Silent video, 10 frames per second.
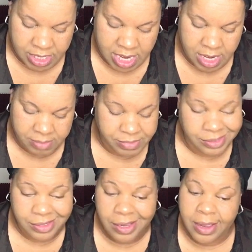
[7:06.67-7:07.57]

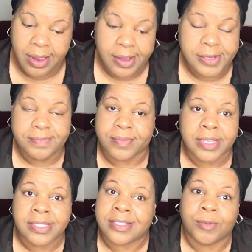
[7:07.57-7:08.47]
names.
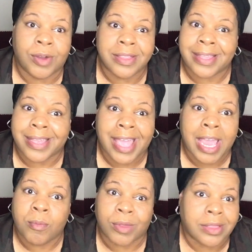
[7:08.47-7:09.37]
It's the one that
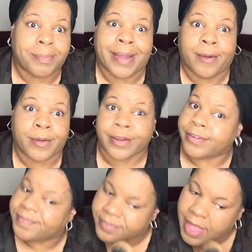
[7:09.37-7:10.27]
came with the powder.
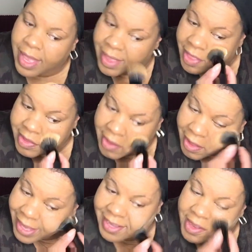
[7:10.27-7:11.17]
That's all
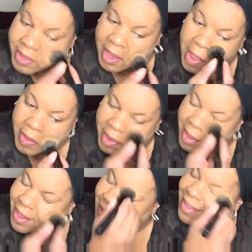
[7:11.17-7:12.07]
I can tell you.
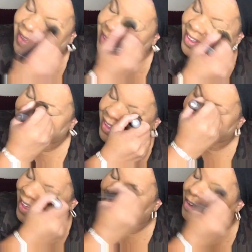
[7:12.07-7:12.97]

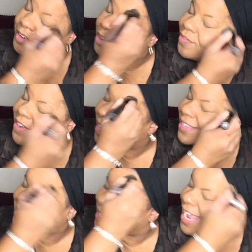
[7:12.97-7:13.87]
I don't know if it
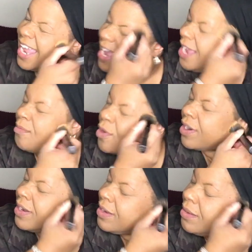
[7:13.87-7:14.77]
has a name or
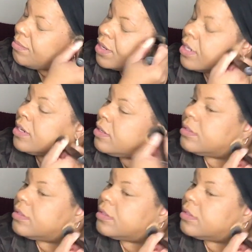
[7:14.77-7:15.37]
a number,